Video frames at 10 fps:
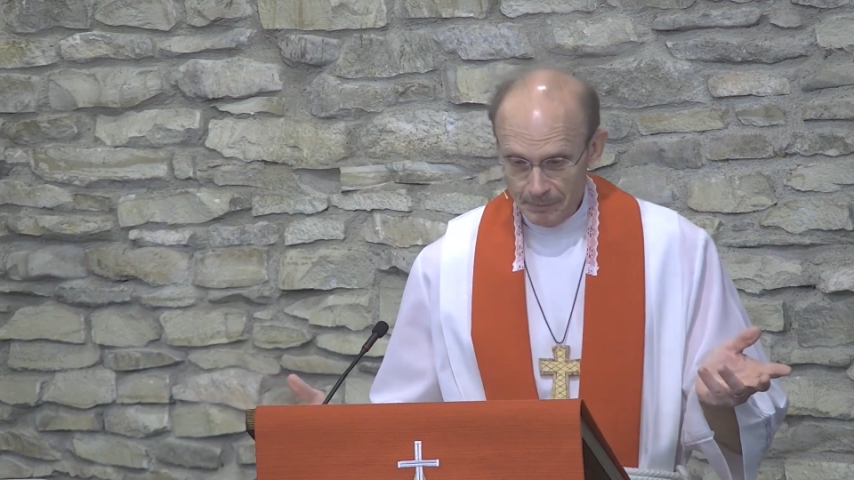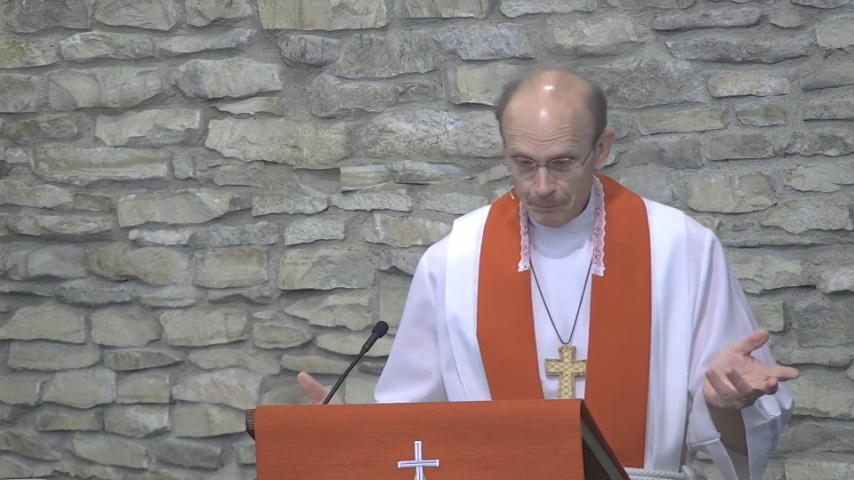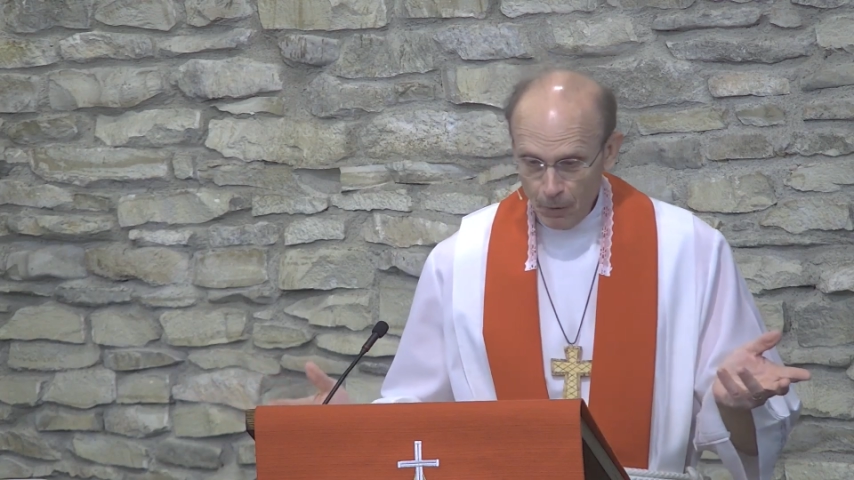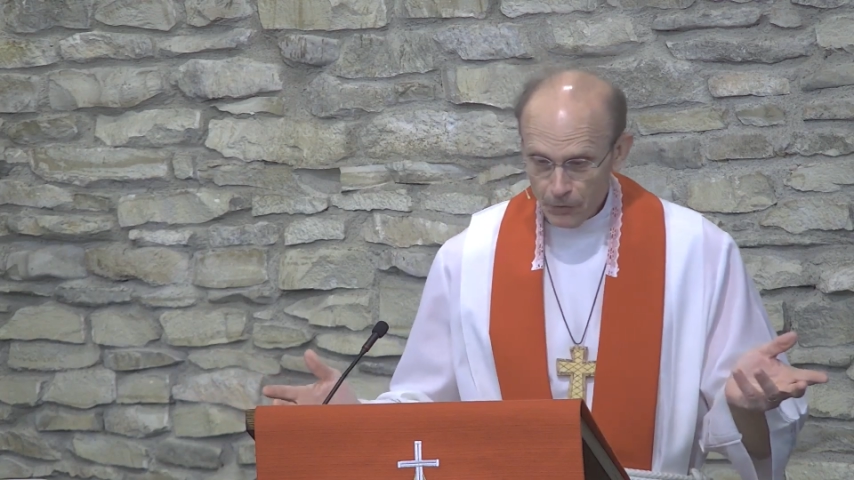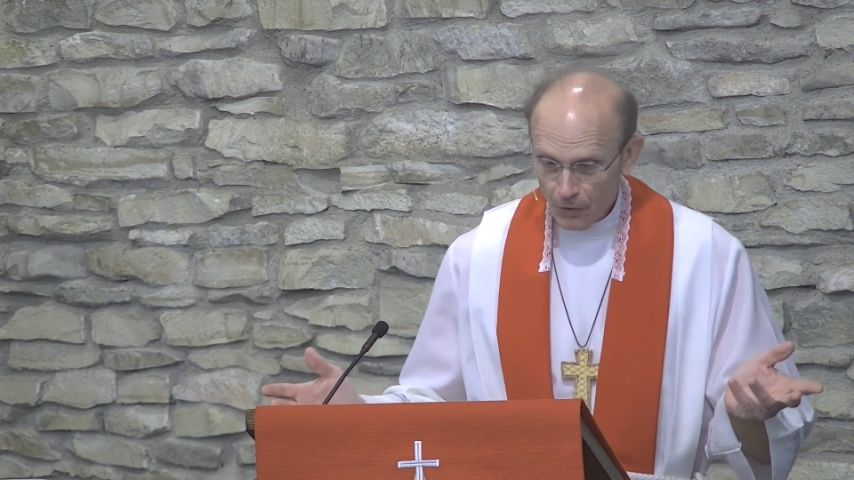
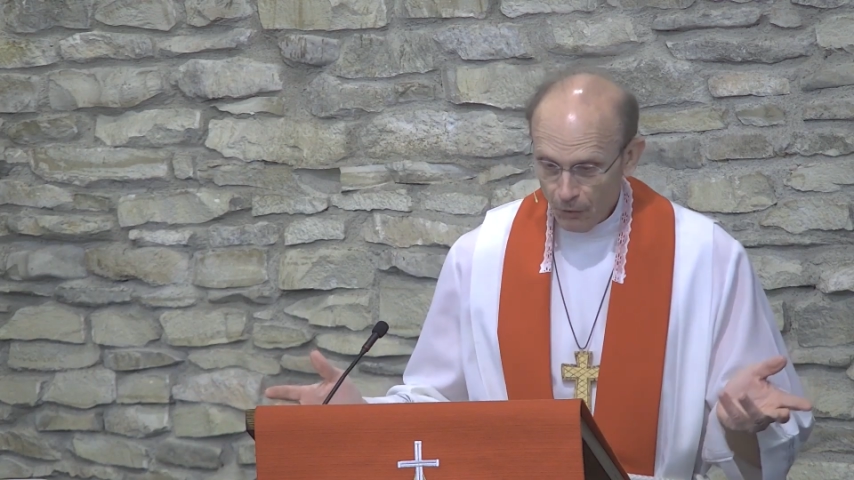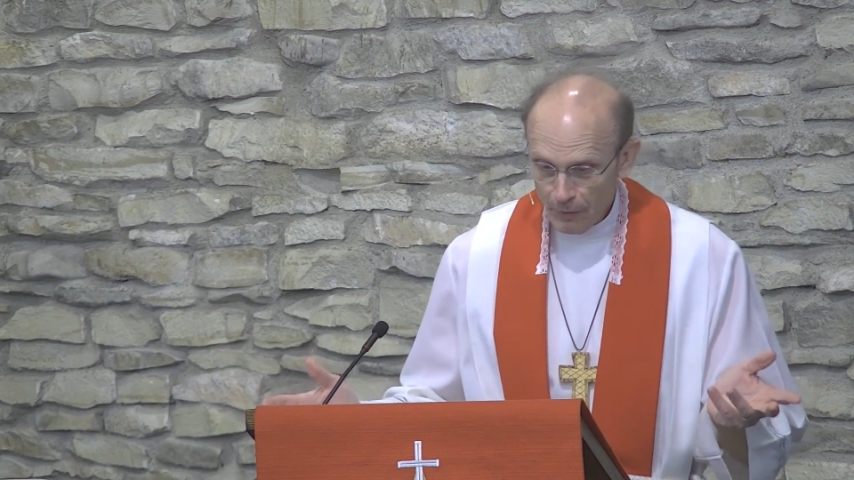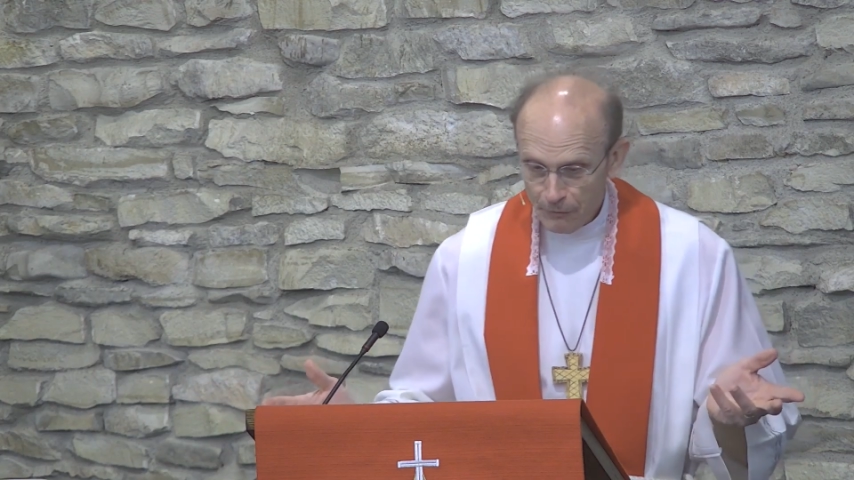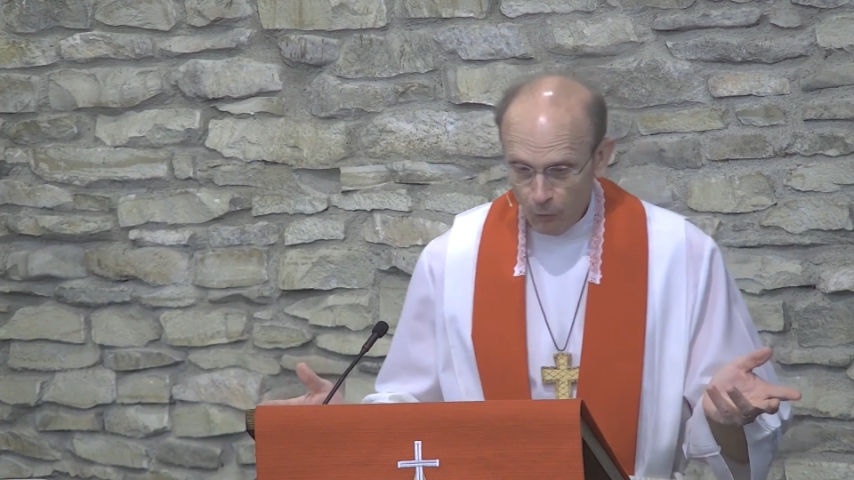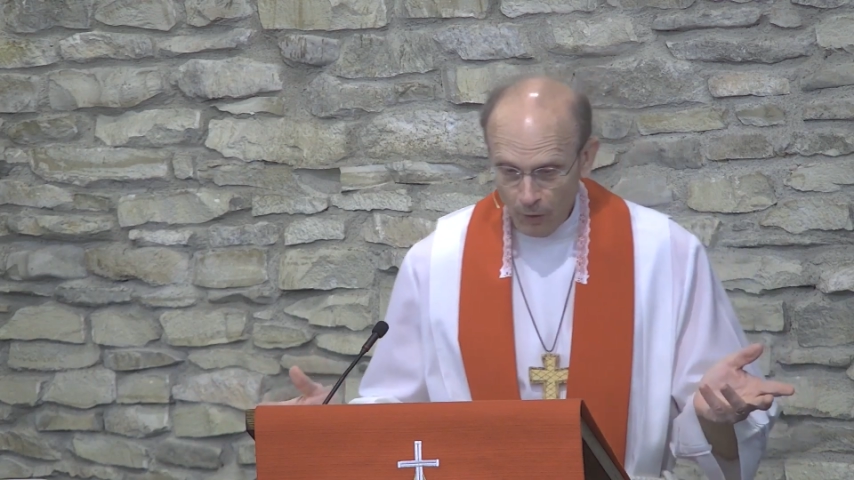personal
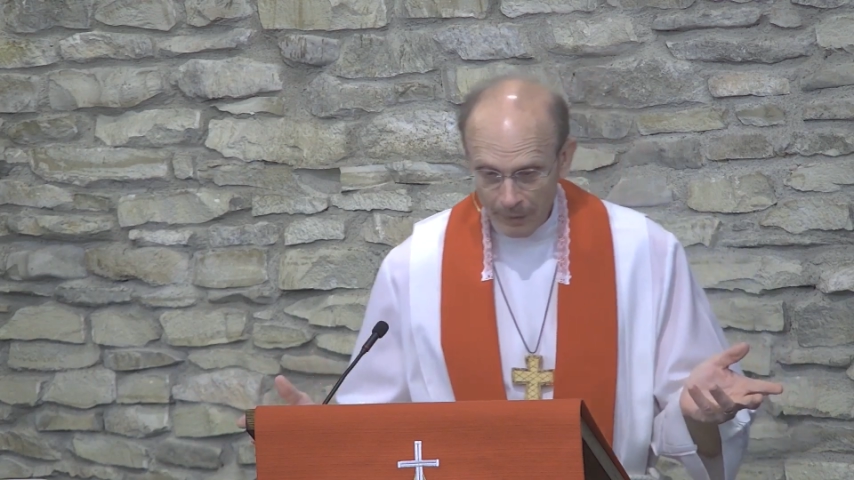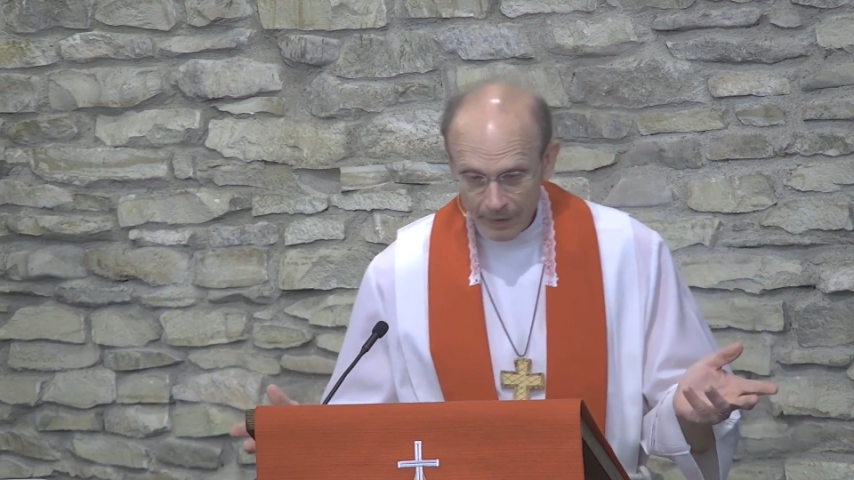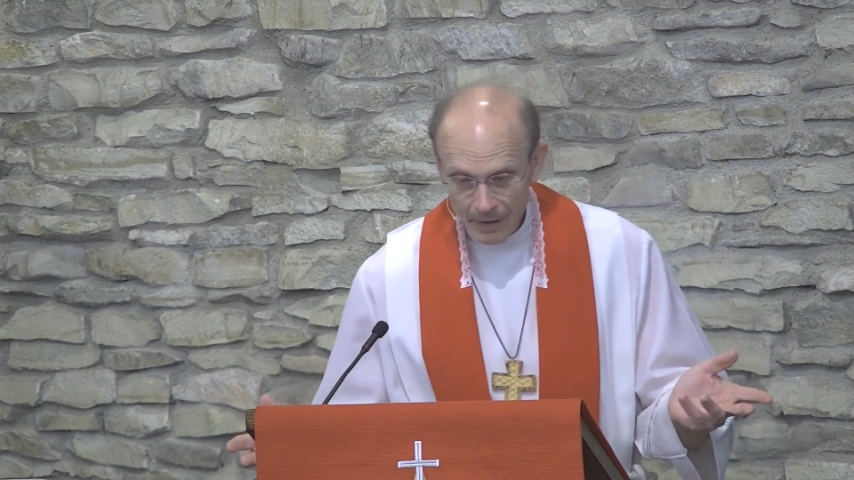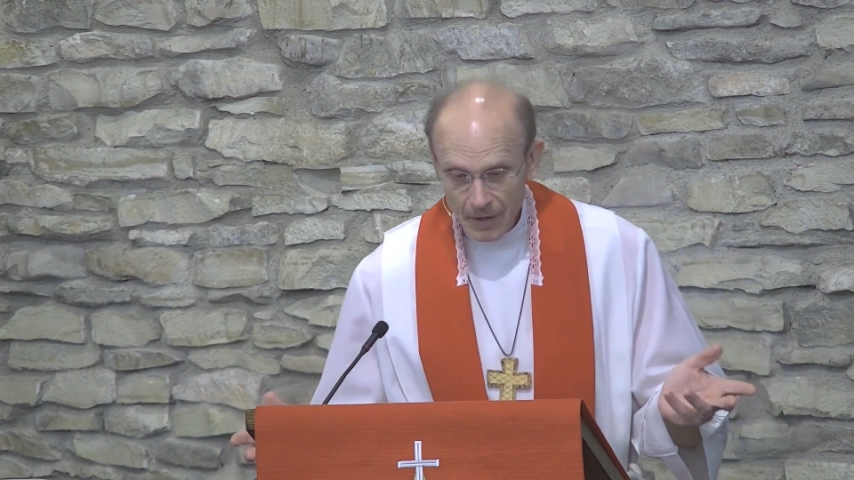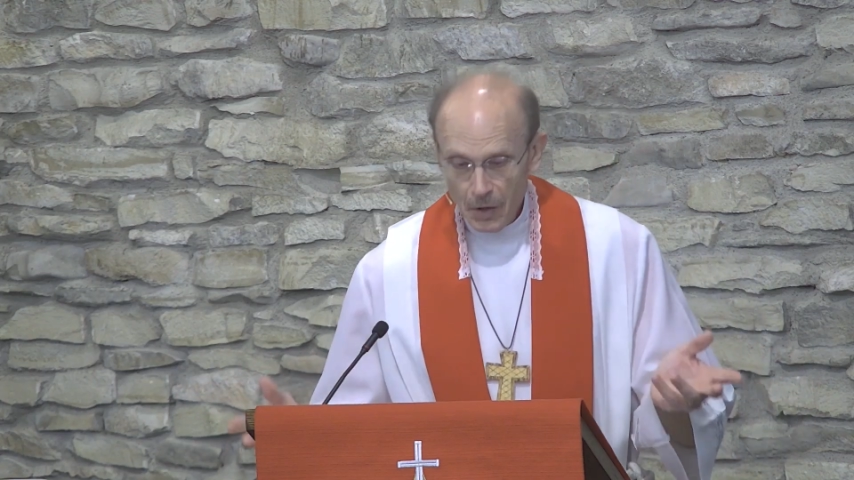
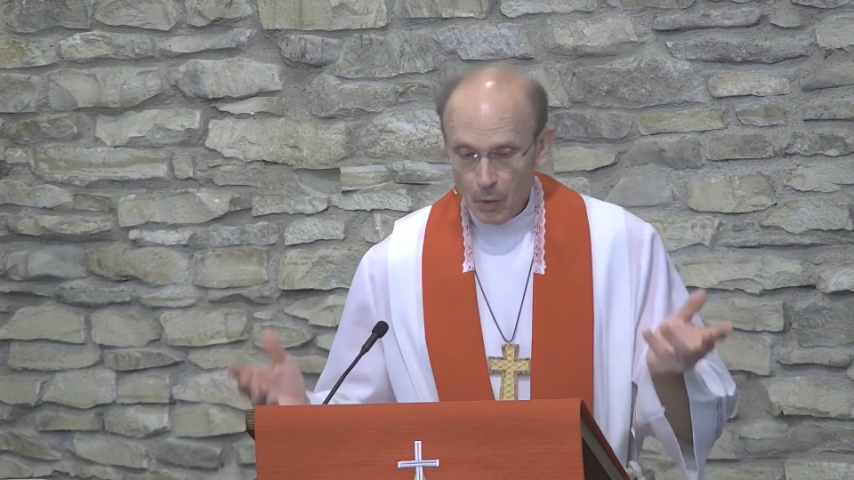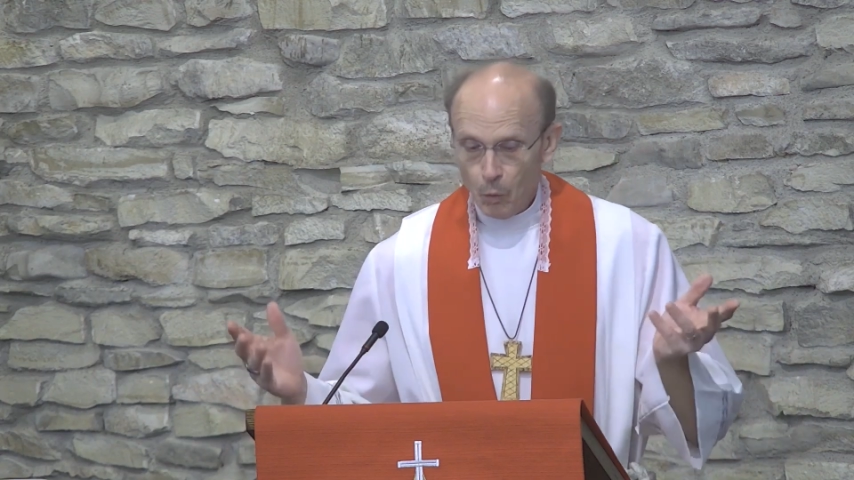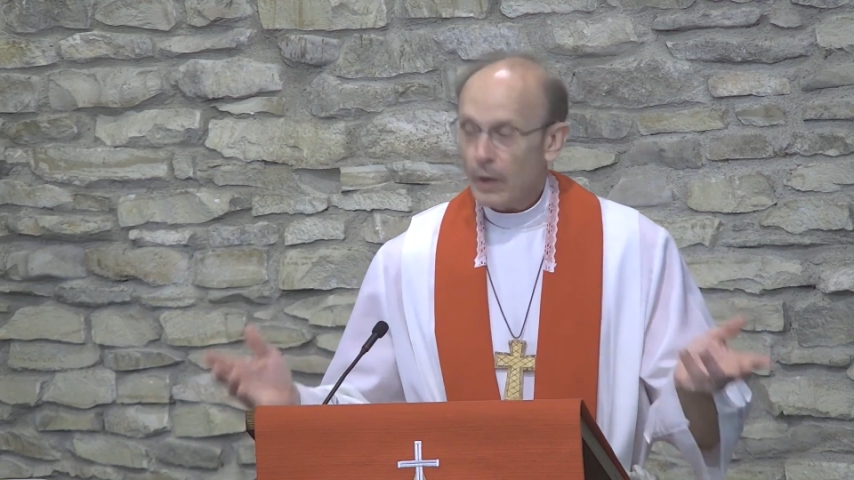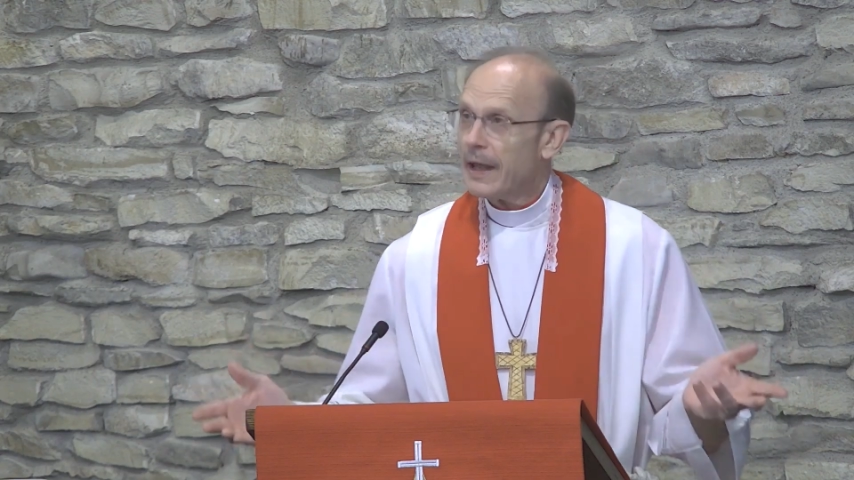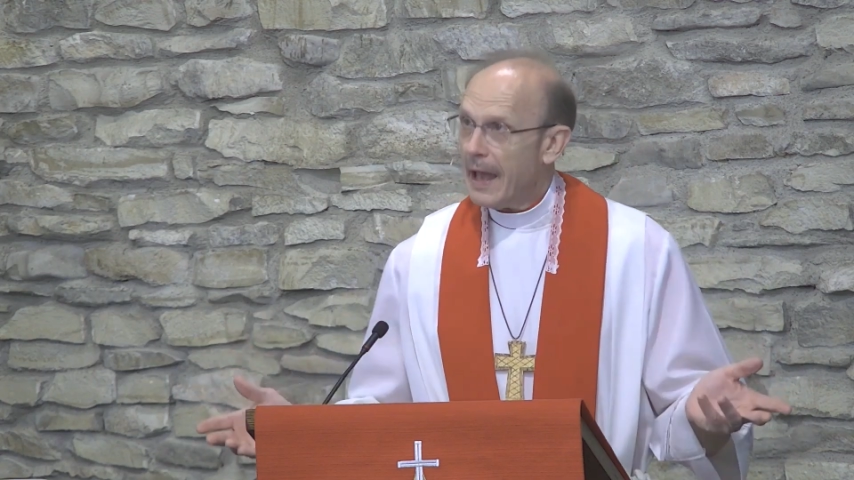reforming,
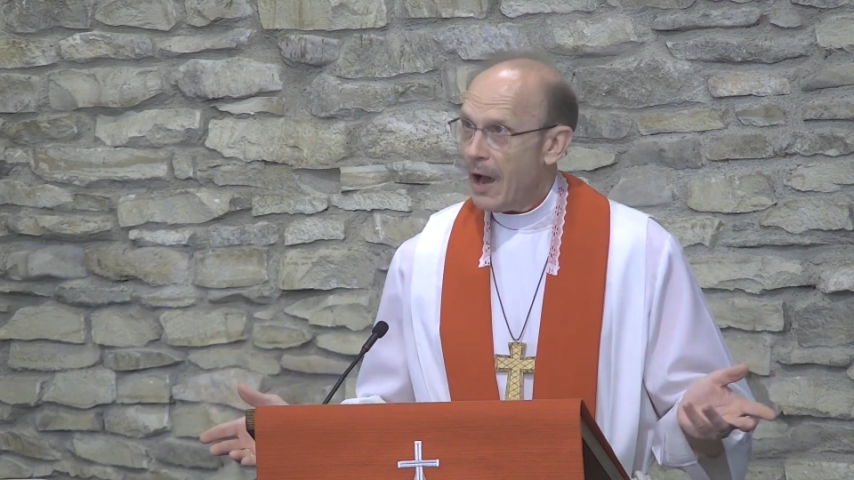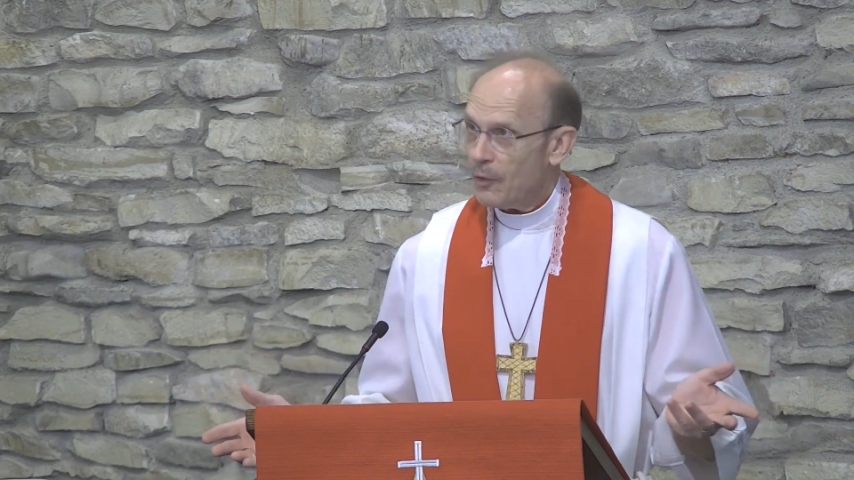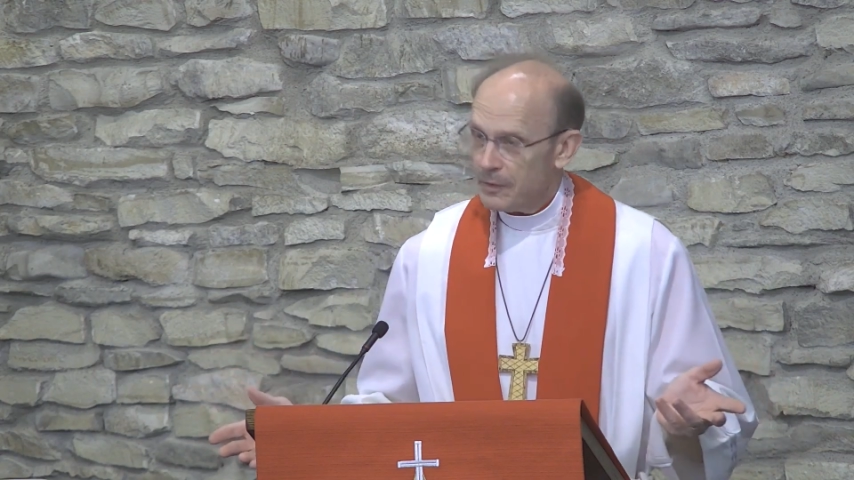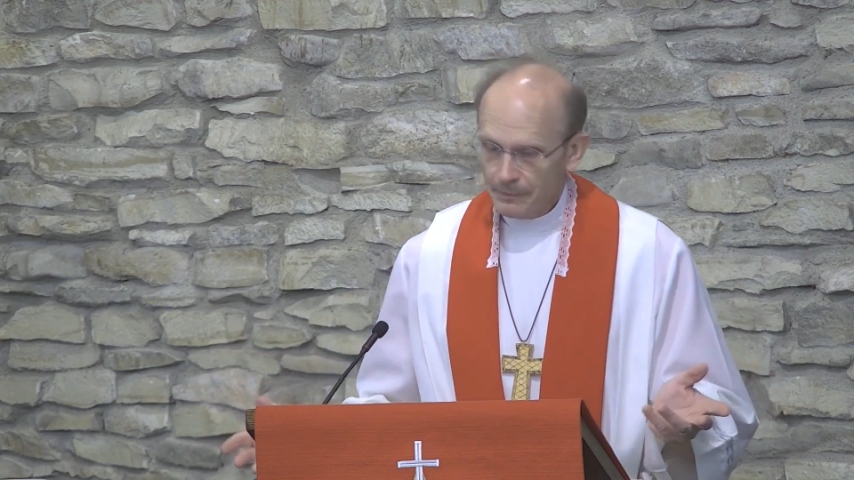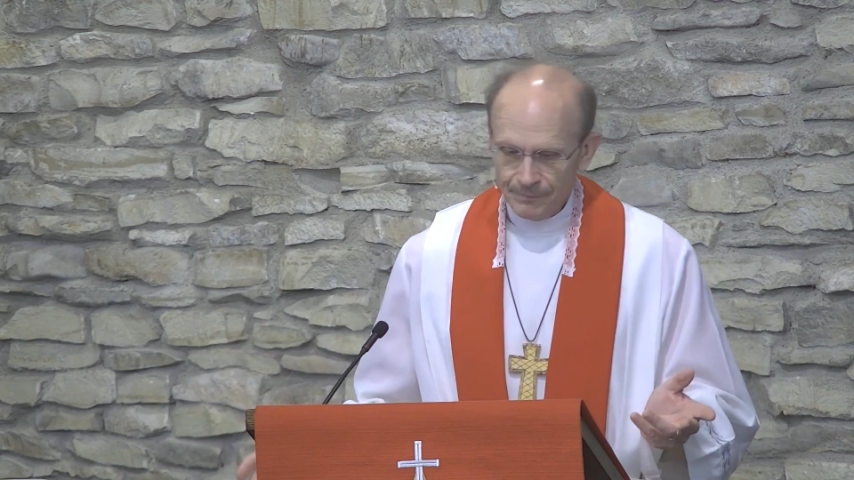working
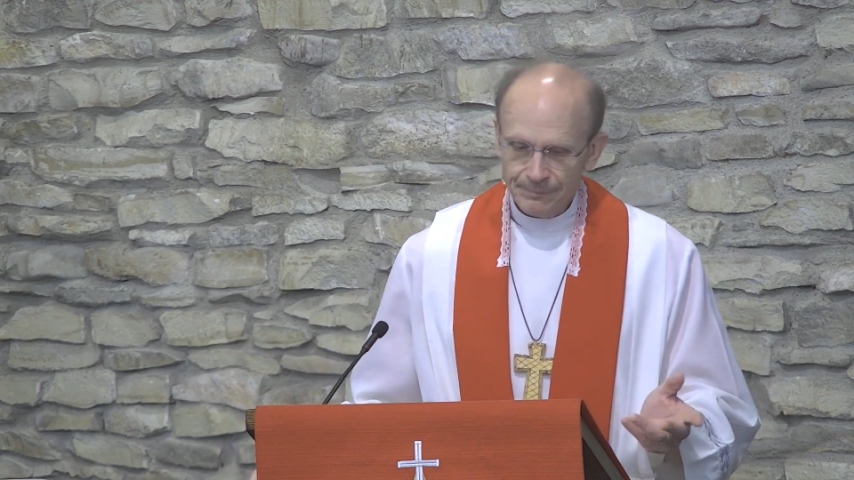out,